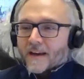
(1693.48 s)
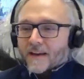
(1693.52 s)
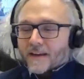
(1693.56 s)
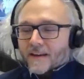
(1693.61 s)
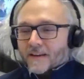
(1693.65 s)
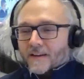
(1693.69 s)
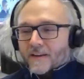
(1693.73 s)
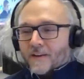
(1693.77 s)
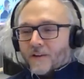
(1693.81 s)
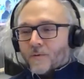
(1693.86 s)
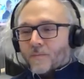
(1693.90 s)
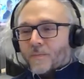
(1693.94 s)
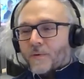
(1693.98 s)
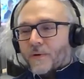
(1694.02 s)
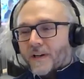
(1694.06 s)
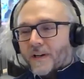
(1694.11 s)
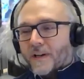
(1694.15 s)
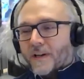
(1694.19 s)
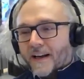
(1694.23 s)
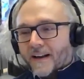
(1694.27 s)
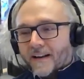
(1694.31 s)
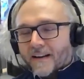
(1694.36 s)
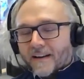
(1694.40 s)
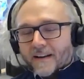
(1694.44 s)
you put
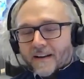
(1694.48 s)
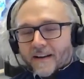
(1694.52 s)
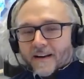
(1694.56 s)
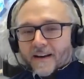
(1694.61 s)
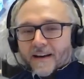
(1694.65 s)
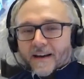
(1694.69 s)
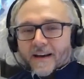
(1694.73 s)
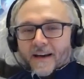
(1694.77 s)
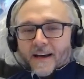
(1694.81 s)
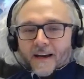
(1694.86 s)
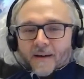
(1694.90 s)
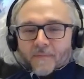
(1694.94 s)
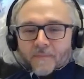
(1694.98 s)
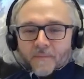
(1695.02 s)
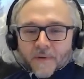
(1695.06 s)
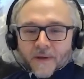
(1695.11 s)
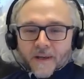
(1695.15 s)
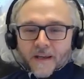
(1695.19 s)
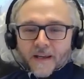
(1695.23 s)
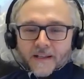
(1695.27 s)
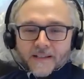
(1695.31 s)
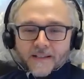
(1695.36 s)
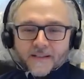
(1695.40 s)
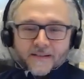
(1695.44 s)
out a
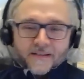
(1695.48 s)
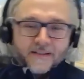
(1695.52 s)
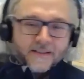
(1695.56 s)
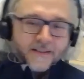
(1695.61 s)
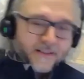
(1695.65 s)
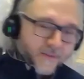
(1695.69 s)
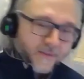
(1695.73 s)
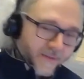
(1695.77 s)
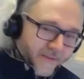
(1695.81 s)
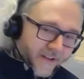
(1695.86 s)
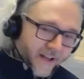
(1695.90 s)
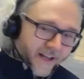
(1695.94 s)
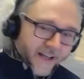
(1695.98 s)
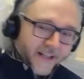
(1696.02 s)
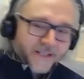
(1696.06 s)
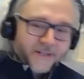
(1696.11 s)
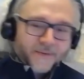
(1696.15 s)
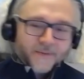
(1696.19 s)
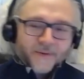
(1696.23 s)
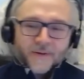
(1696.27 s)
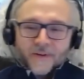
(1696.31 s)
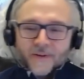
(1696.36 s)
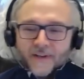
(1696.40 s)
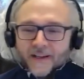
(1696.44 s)
piece since we've last
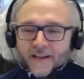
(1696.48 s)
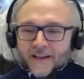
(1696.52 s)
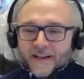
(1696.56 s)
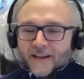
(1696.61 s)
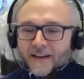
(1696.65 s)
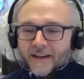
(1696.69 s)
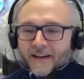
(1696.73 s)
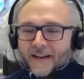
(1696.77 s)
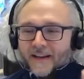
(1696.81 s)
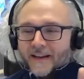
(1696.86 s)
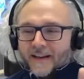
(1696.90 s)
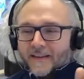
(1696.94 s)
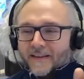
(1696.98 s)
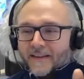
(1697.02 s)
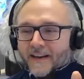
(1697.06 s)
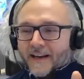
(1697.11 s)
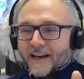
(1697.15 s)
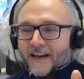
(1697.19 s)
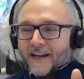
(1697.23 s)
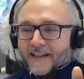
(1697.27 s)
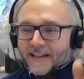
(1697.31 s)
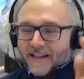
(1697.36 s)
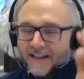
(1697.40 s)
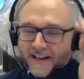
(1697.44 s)
spoken
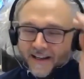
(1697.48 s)
that